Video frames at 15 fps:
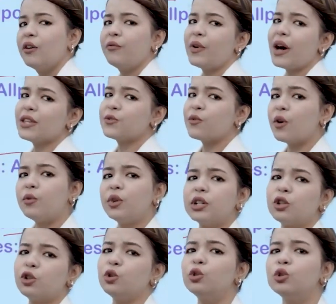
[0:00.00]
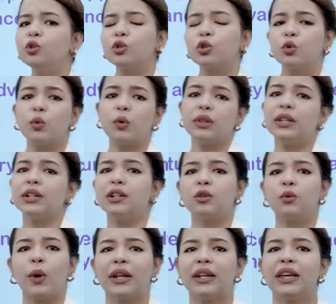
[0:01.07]
Fast forward to the
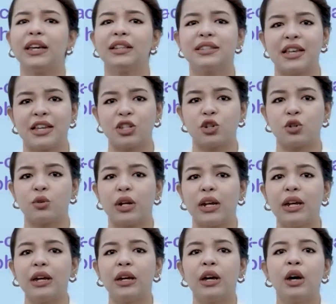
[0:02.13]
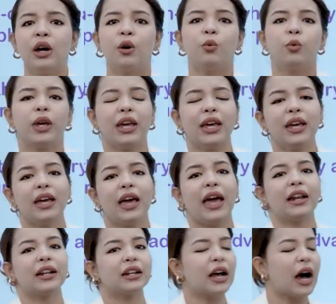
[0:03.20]
20th century, we
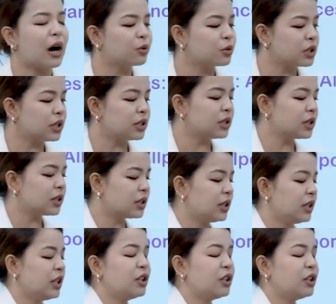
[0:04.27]
encountered,